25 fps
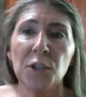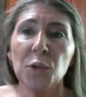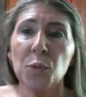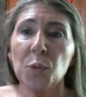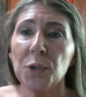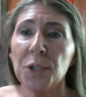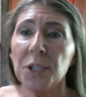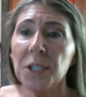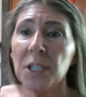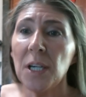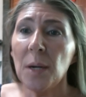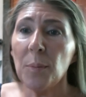you
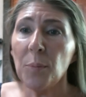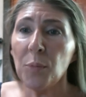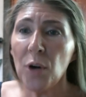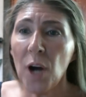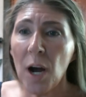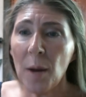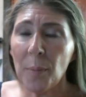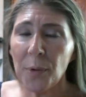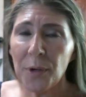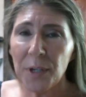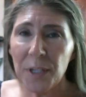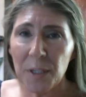will see a
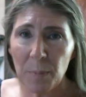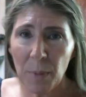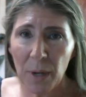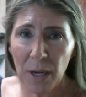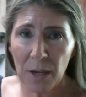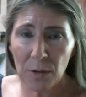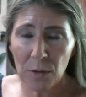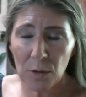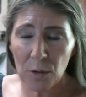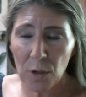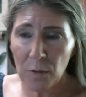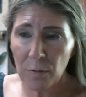properties
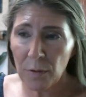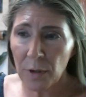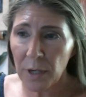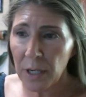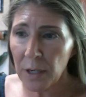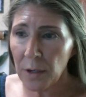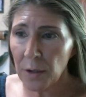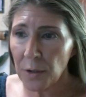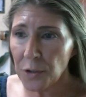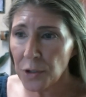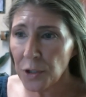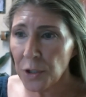panel over
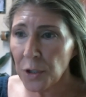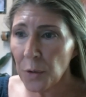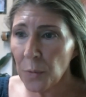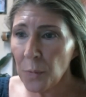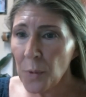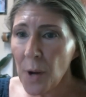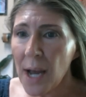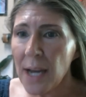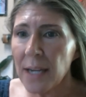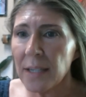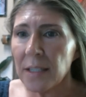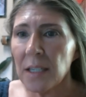here to your
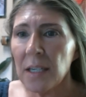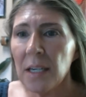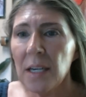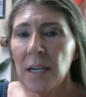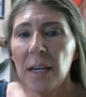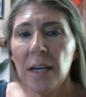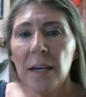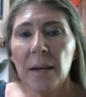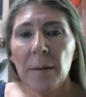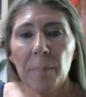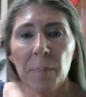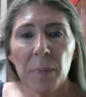right.
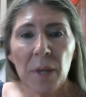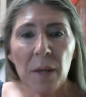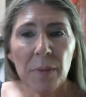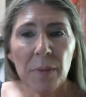In